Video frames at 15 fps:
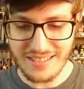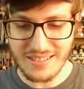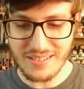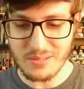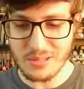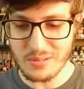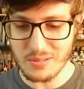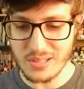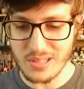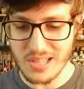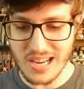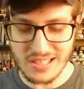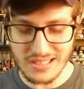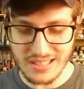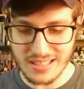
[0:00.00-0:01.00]
which was
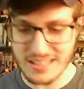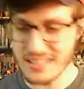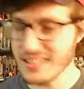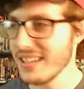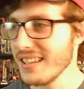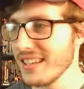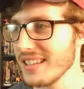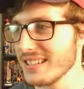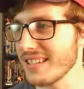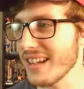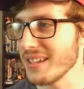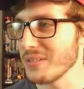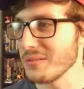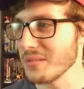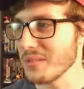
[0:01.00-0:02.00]
change the
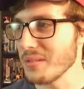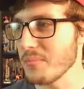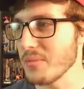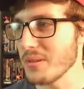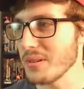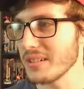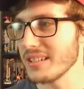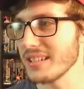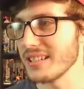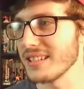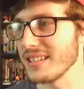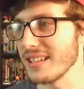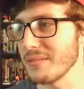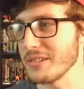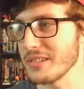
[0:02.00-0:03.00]
titles of the book,
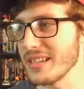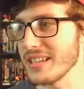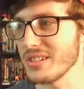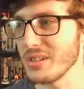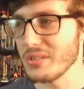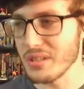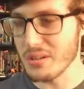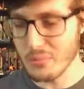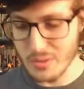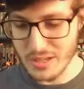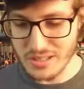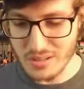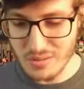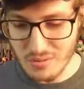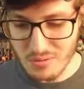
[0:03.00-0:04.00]
and I wish they showed the
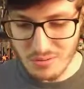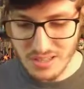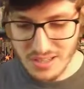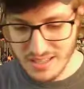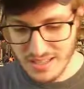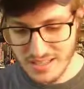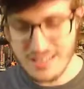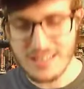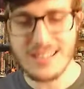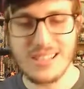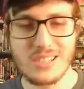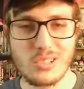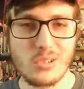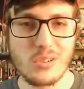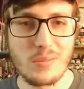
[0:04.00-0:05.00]
original
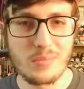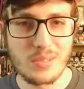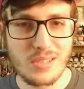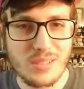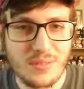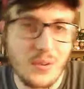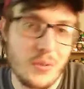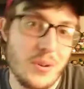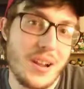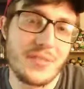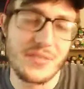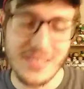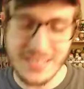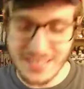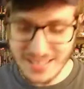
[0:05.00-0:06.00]
issue number just for
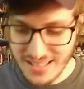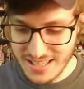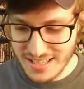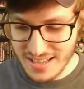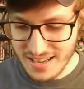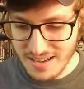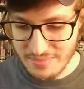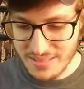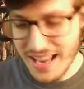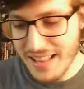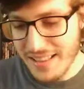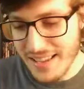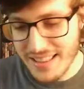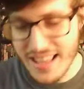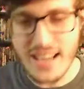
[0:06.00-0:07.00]
reference, because I
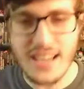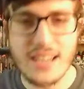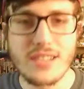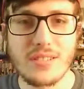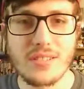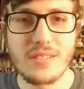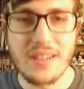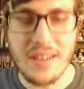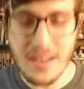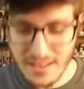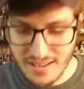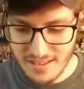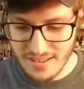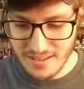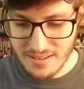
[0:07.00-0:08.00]
like that history
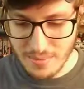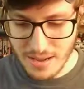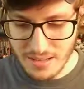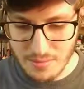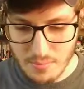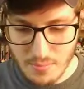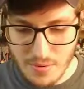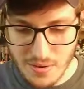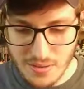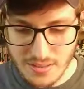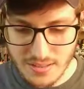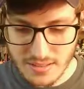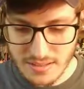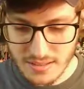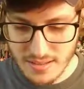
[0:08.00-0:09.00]
about the
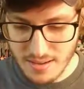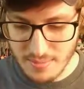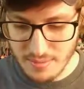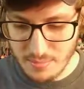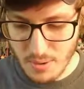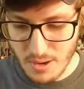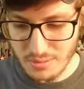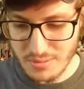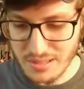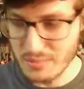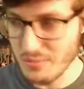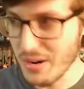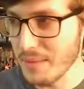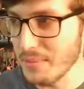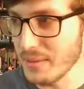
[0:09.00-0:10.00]
books. It's part of the
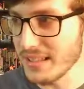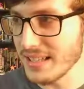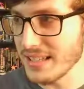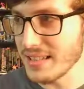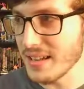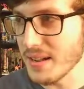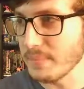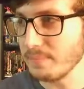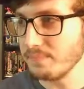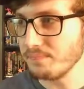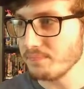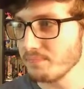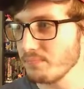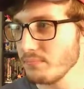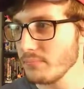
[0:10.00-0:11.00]
reason why I picked these up.
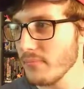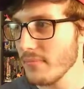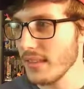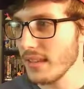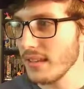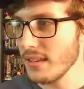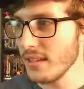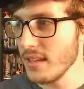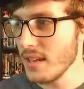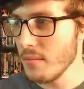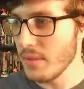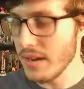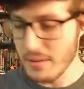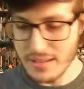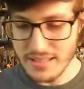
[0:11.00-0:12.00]

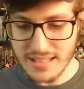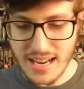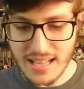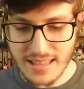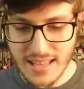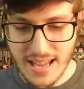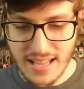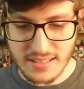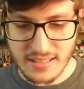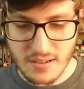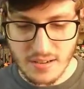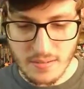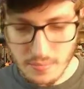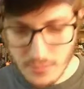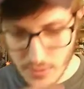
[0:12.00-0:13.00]
But anyways, I got that,
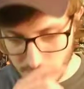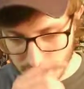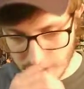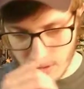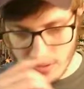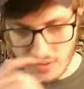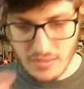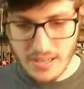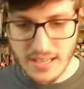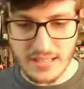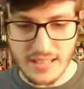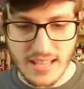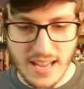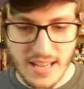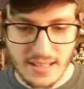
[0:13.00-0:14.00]
so looking forward to
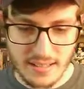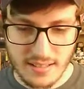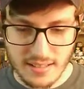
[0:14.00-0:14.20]
reading that.